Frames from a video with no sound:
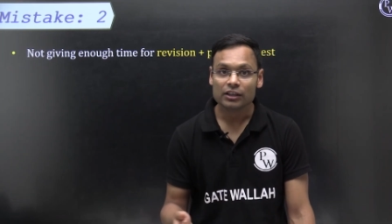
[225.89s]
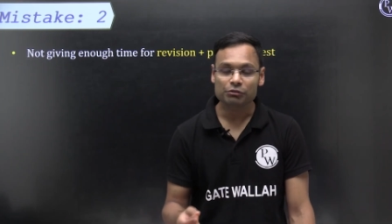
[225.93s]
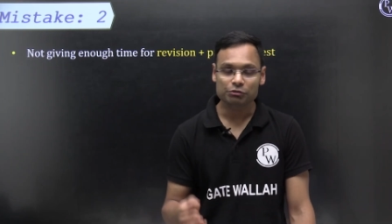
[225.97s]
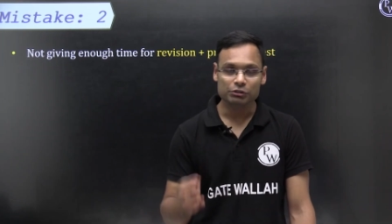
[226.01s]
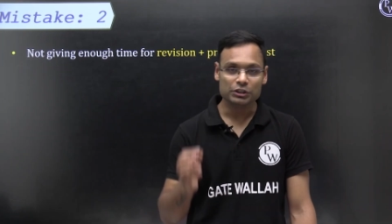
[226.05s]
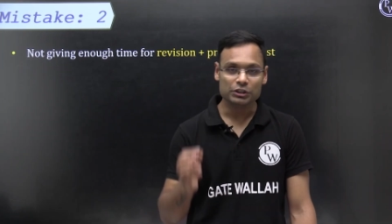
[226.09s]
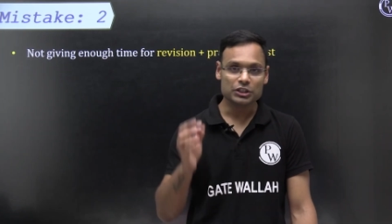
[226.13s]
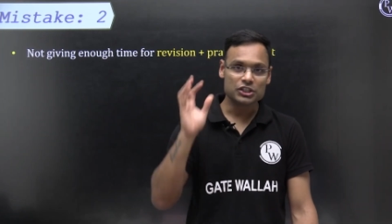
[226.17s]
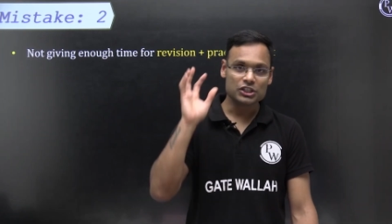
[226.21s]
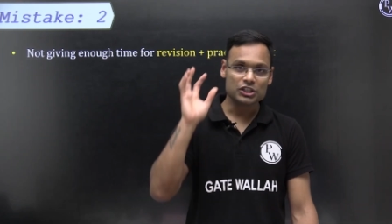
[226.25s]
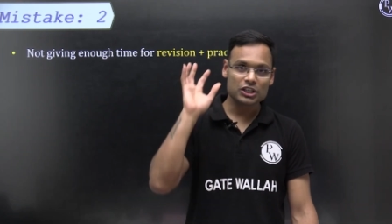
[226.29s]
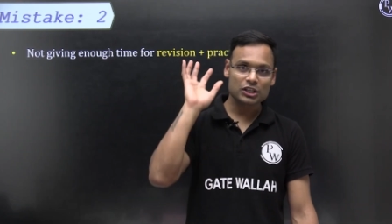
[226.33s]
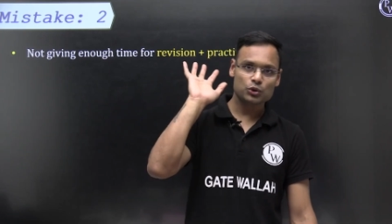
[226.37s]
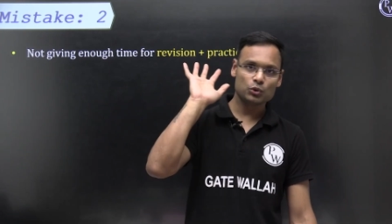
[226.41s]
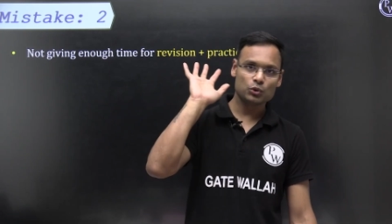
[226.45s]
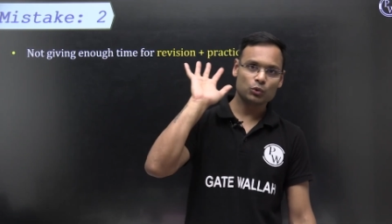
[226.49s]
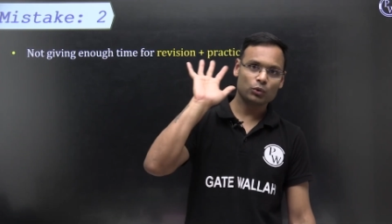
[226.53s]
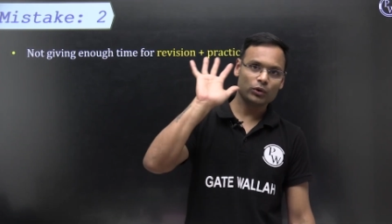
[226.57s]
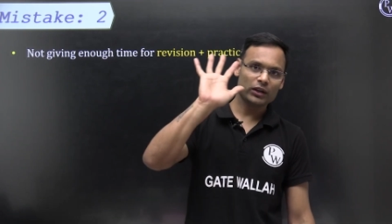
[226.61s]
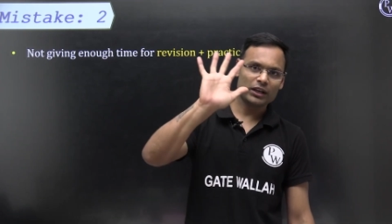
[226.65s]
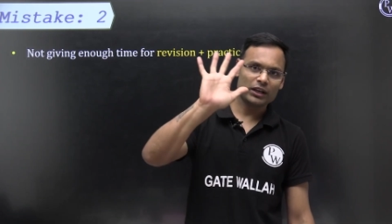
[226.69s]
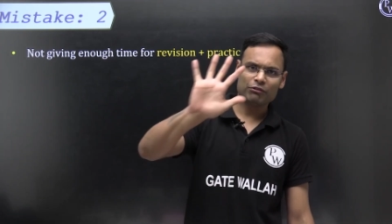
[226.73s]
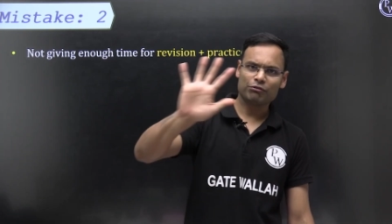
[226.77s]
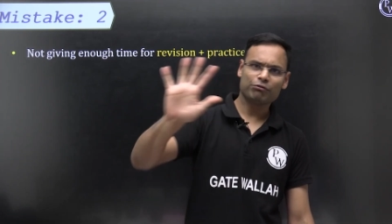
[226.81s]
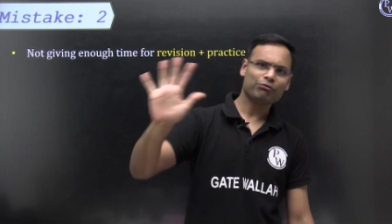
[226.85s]
with just
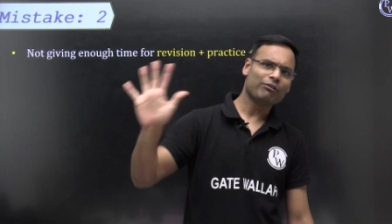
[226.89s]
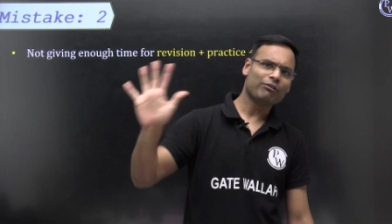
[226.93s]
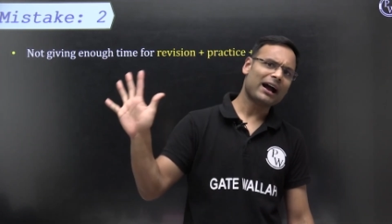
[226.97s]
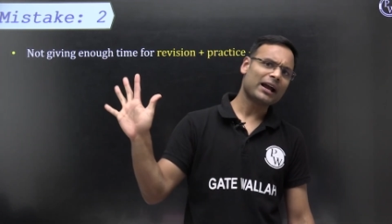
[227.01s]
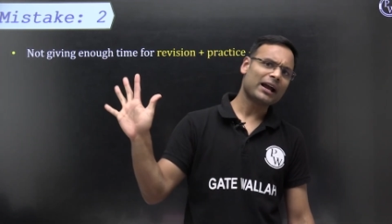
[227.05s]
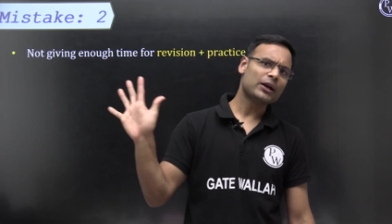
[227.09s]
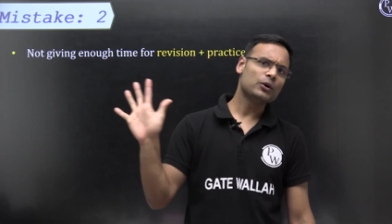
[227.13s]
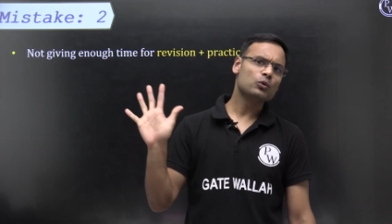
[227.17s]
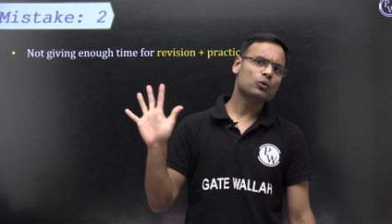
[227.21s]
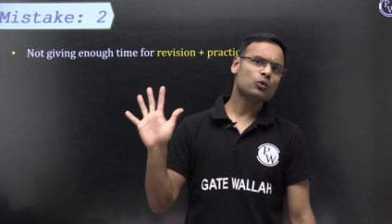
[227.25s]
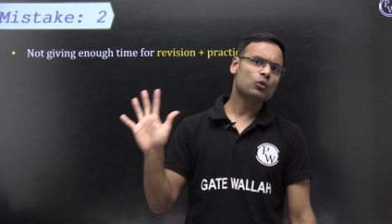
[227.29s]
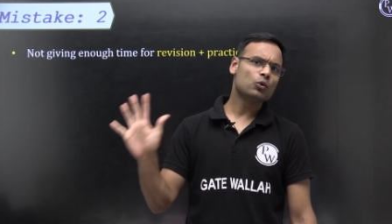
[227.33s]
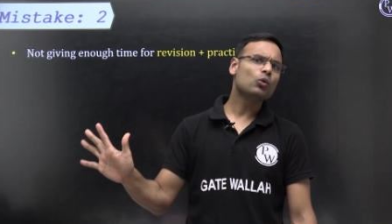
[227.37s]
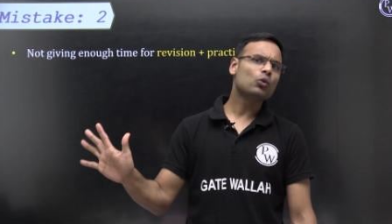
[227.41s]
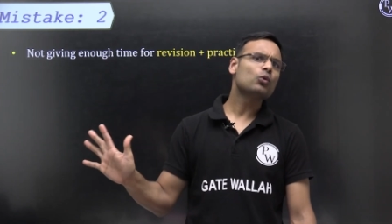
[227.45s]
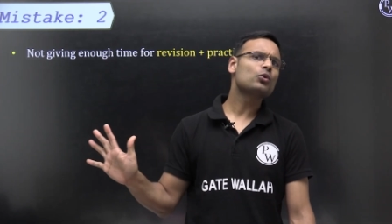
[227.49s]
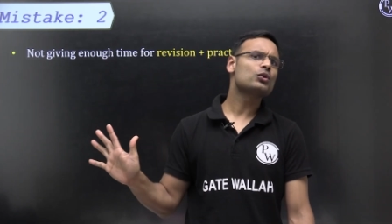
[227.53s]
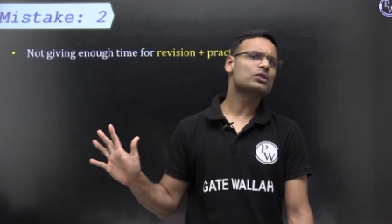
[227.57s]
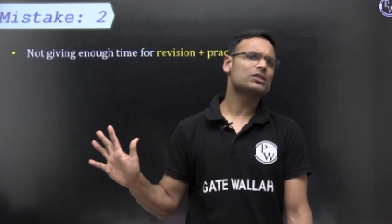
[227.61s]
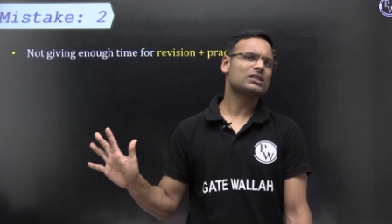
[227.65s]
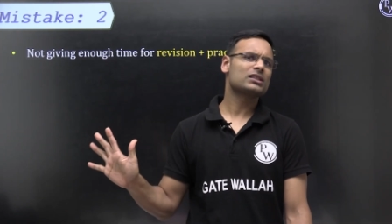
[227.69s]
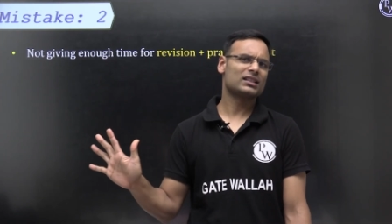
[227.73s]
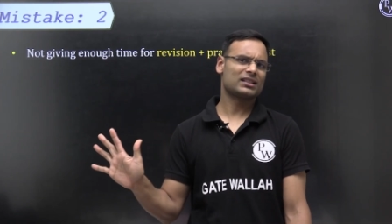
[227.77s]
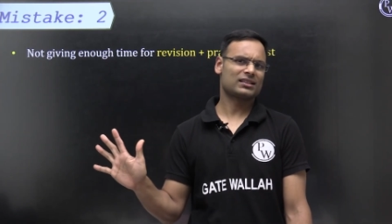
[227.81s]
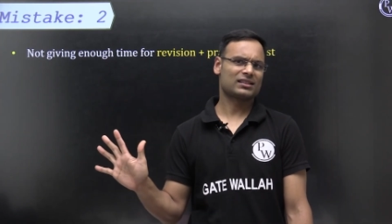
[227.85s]
knowing five
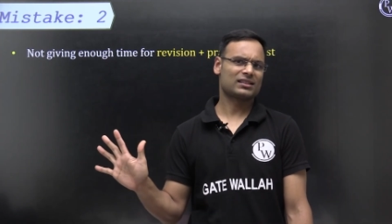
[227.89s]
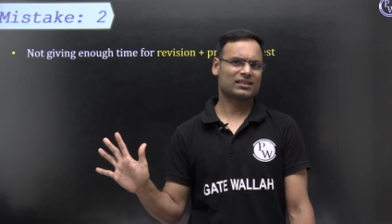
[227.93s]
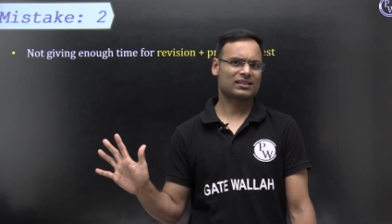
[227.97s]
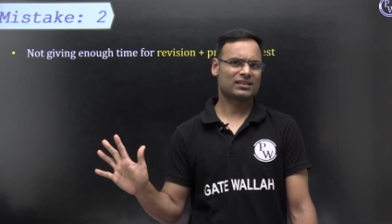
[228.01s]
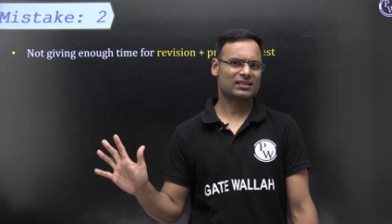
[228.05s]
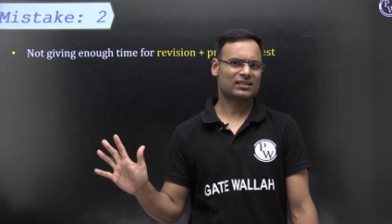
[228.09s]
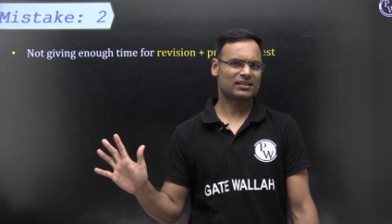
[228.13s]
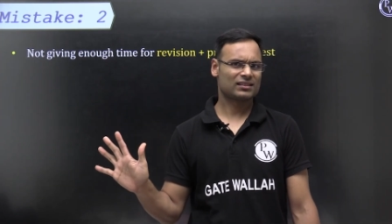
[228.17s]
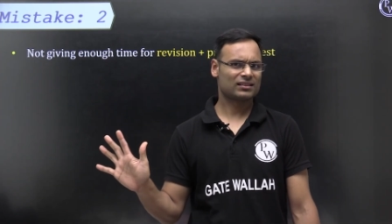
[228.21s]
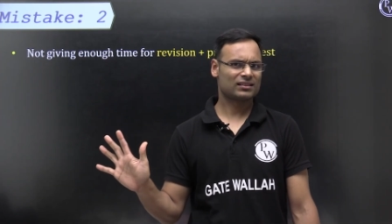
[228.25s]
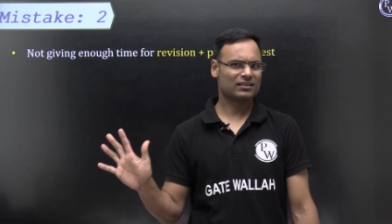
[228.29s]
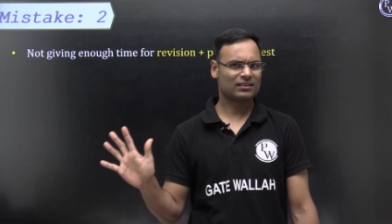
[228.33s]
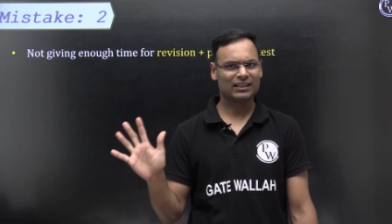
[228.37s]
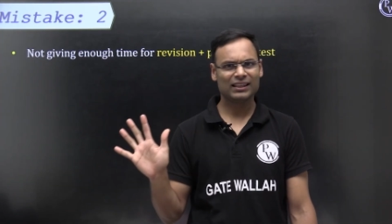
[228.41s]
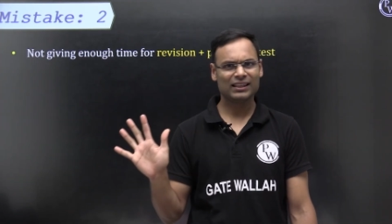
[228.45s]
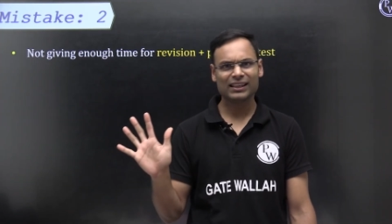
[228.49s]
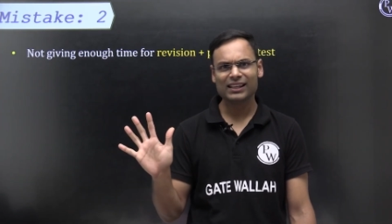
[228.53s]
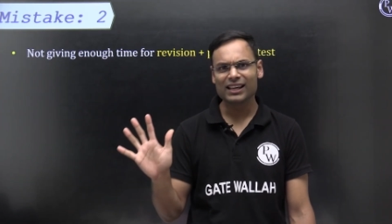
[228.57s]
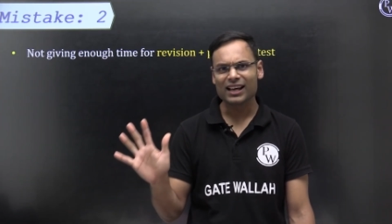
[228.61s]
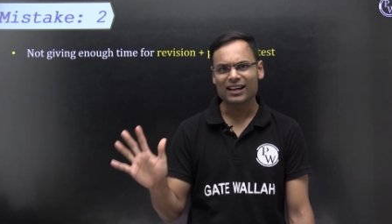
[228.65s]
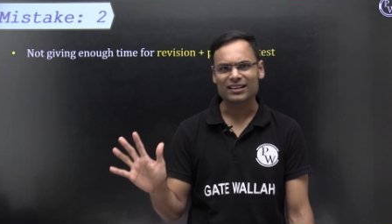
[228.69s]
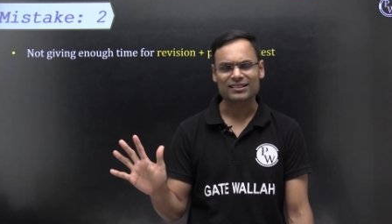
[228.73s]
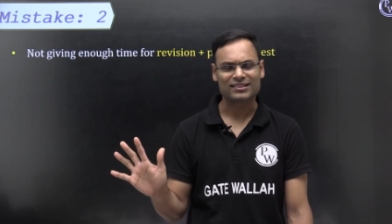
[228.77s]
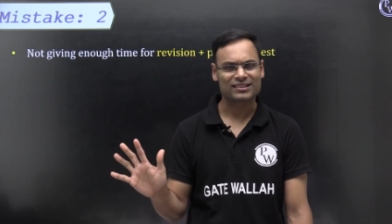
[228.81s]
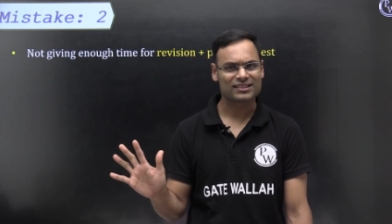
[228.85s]
courses
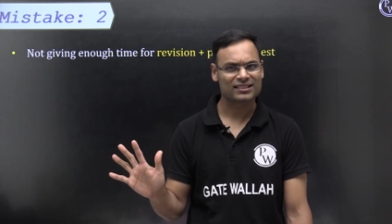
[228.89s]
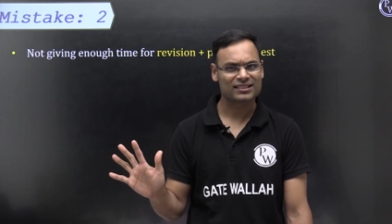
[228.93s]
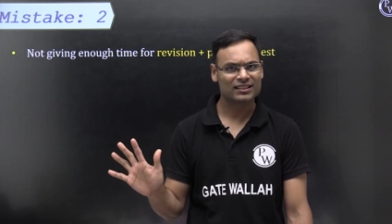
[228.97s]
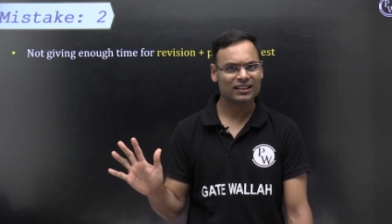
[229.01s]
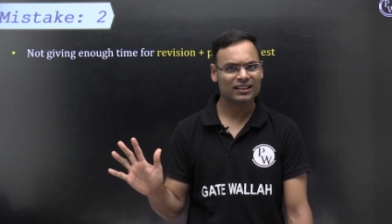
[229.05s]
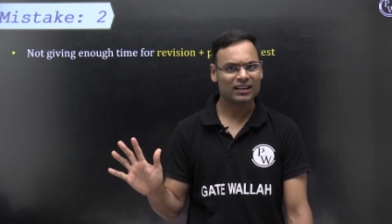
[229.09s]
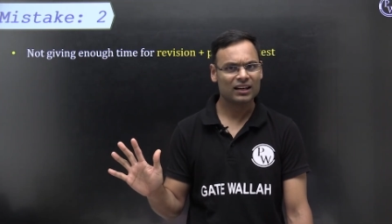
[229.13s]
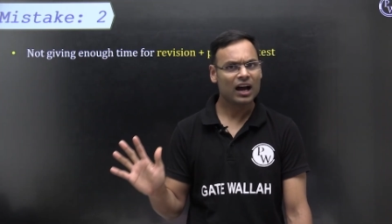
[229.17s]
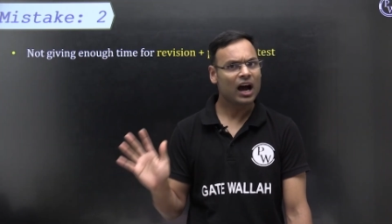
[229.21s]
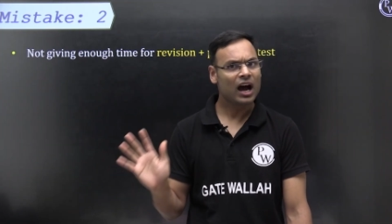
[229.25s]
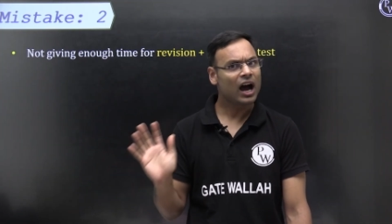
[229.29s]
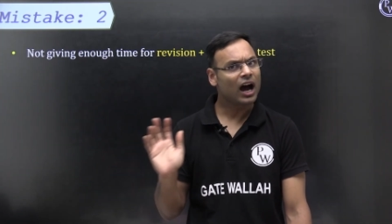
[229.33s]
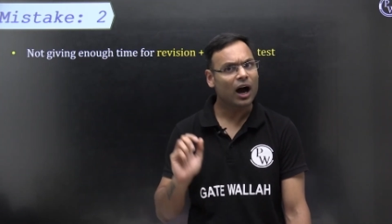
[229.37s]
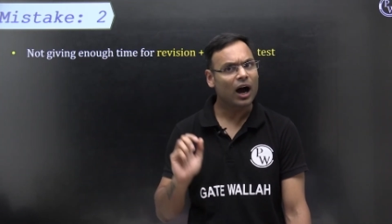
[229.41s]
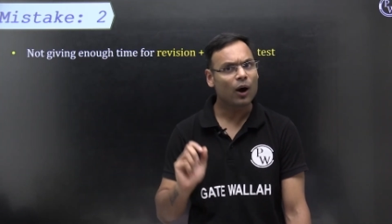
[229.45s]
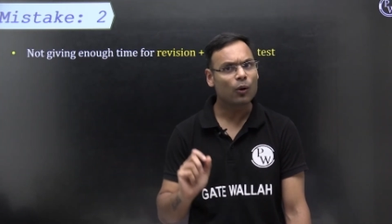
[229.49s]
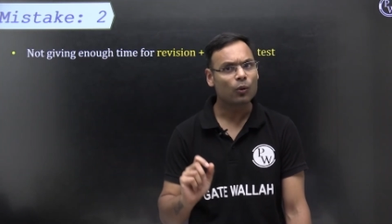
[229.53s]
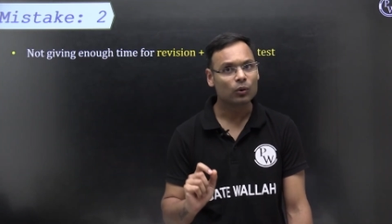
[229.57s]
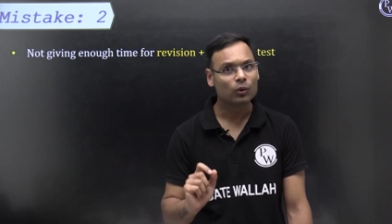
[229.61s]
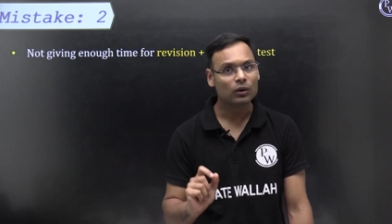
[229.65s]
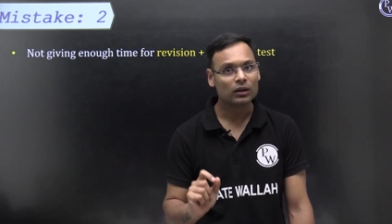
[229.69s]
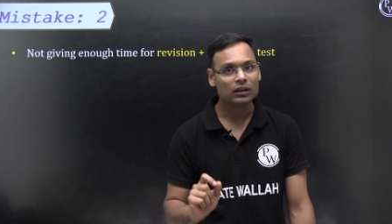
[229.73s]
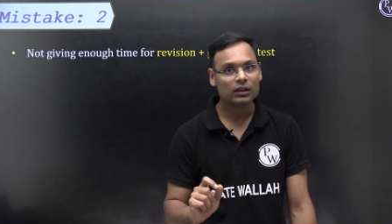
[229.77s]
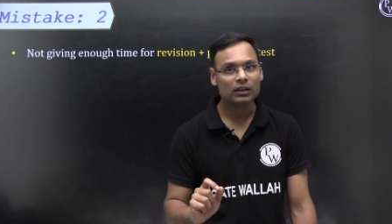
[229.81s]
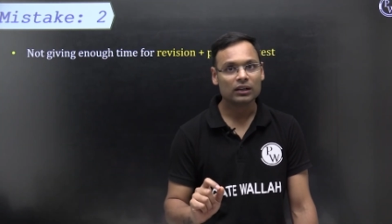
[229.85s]
yes
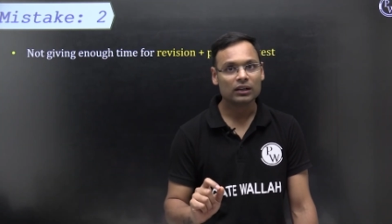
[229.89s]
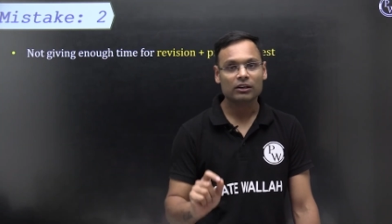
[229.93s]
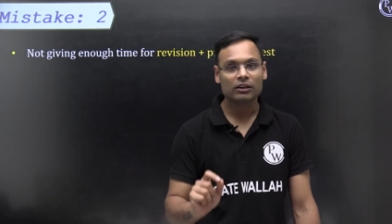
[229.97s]
how